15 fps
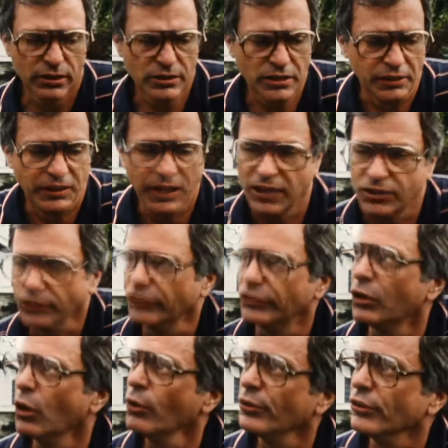It could catch a
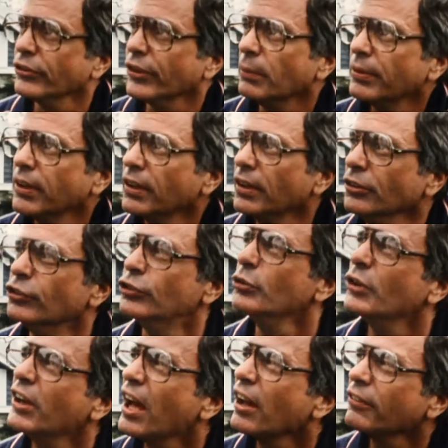stone or something and
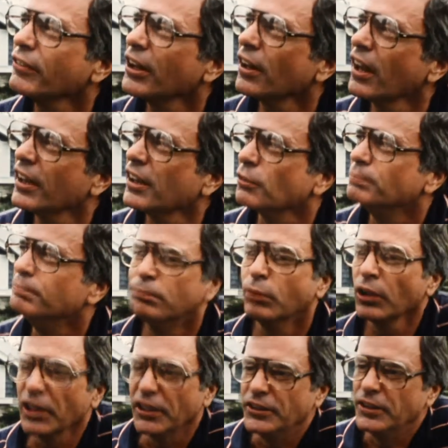shoot it out of there like a
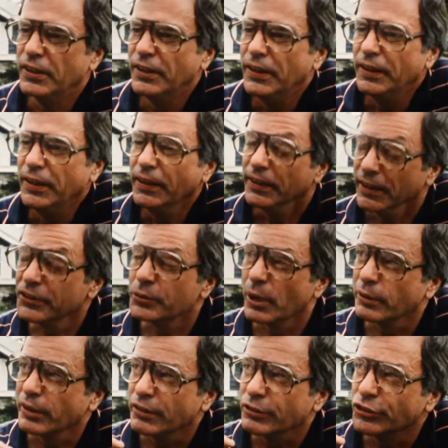bullet. That's
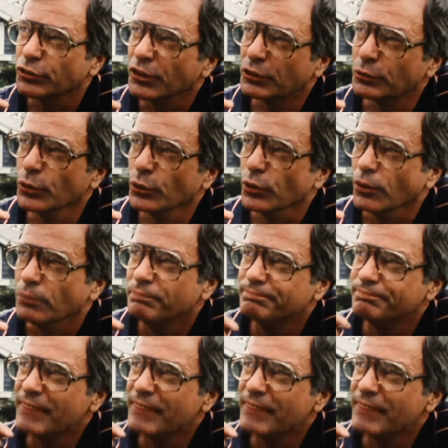why we have a strict rule.